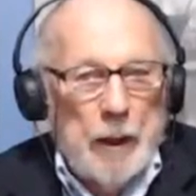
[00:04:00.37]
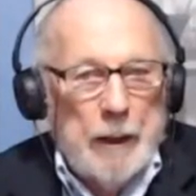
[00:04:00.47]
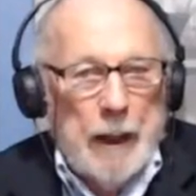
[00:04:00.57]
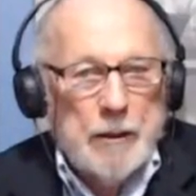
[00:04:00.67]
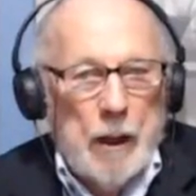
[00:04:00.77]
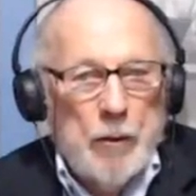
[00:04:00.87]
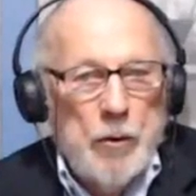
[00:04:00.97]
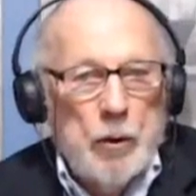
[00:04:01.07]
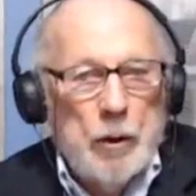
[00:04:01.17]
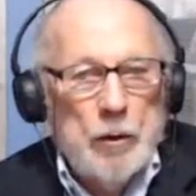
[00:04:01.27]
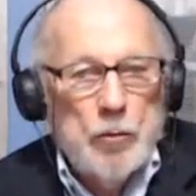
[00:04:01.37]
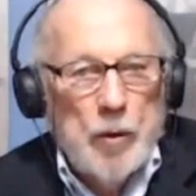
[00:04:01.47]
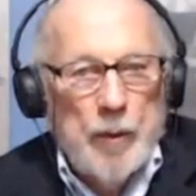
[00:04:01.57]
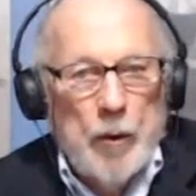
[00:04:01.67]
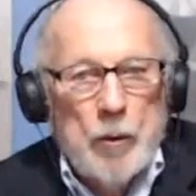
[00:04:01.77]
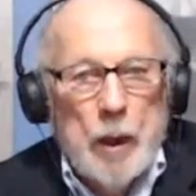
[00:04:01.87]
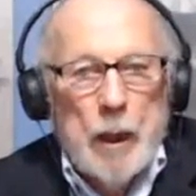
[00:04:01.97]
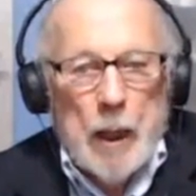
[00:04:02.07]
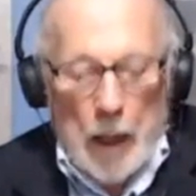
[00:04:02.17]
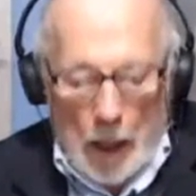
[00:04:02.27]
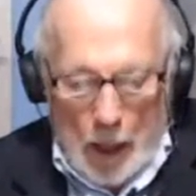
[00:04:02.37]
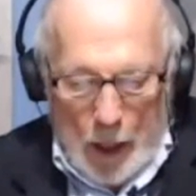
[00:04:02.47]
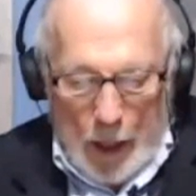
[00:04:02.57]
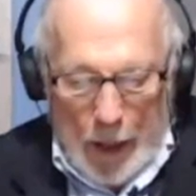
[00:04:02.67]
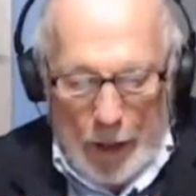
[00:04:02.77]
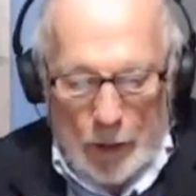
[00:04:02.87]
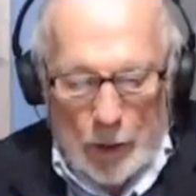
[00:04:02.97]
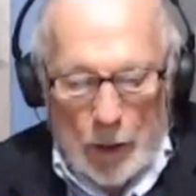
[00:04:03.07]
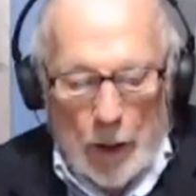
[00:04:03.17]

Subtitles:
And that's how you can contribute and